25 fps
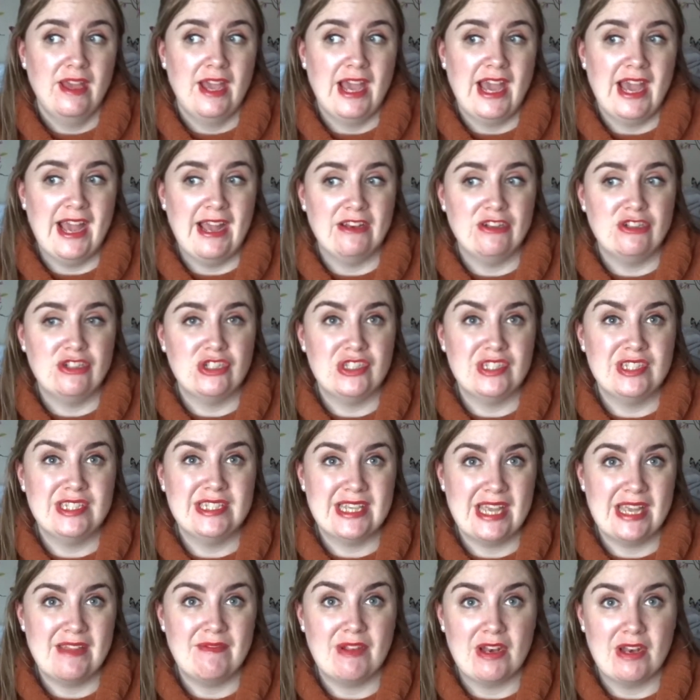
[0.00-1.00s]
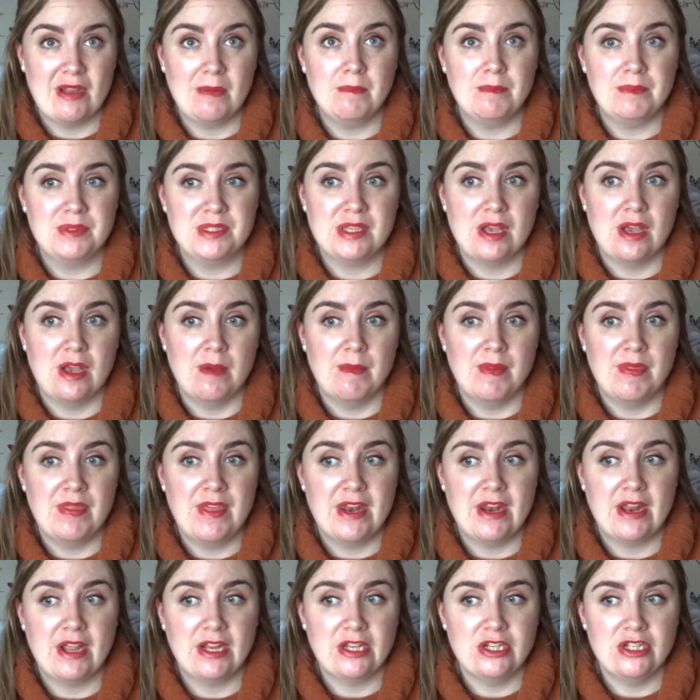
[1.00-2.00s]
and just save a lump sum, and then
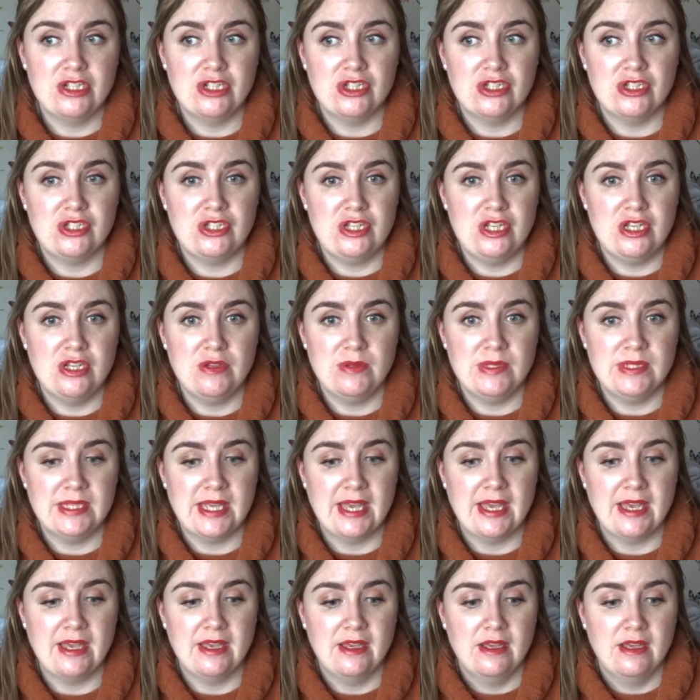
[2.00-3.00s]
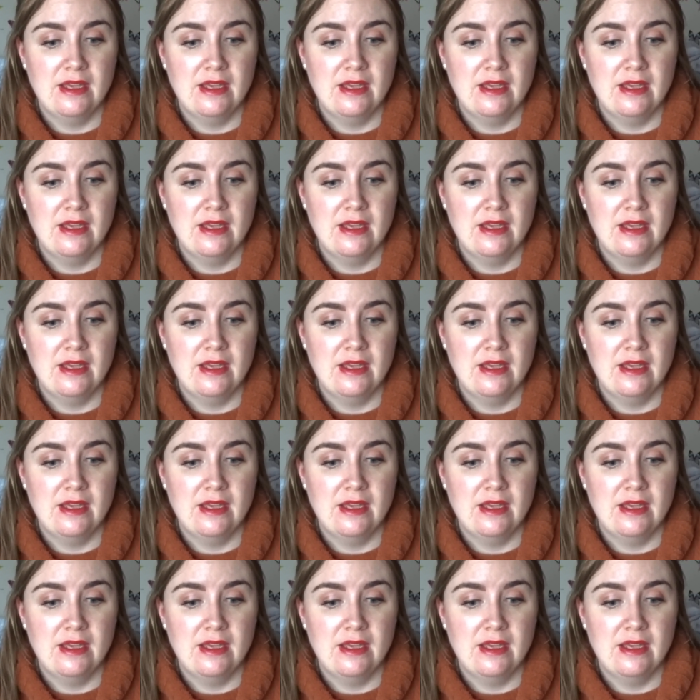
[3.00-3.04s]
I can just use it